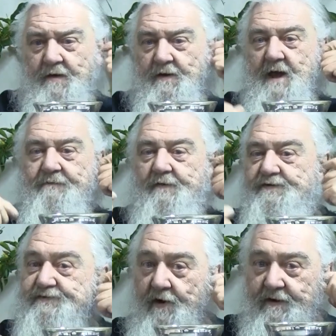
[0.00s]
When I
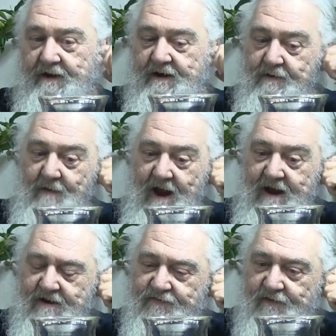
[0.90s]
first started getting my
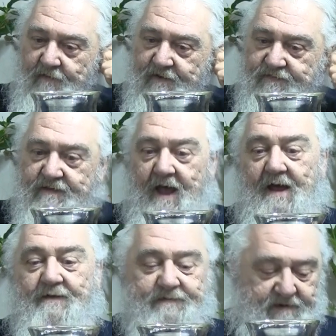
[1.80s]
hands on these
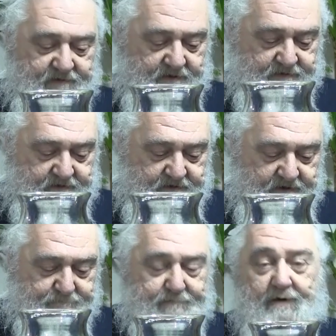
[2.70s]
guys, it, it,
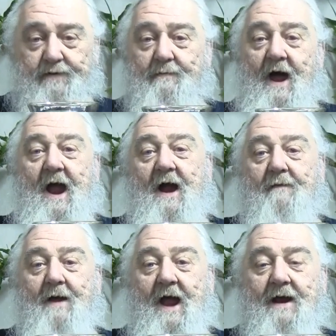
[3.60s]
it blew my hair
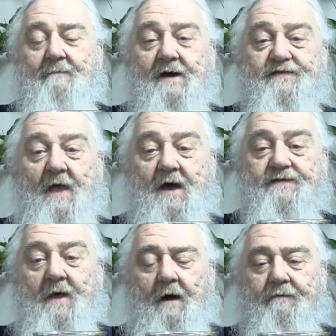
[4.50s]
back and my
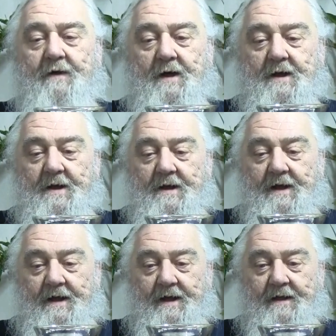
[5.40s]
socks off.
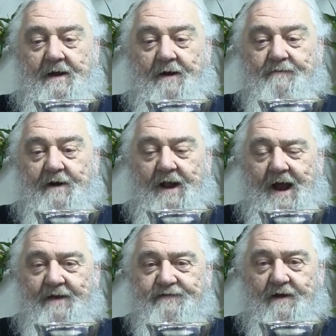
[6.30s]
Uh, over the
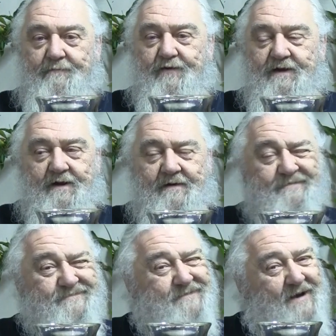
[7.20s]
last couple
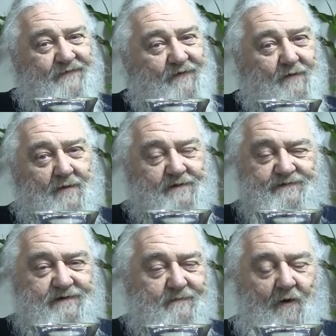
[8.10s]
years, not so
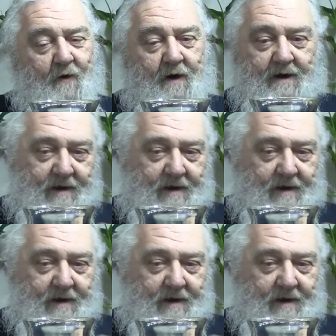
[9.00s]
much anymore.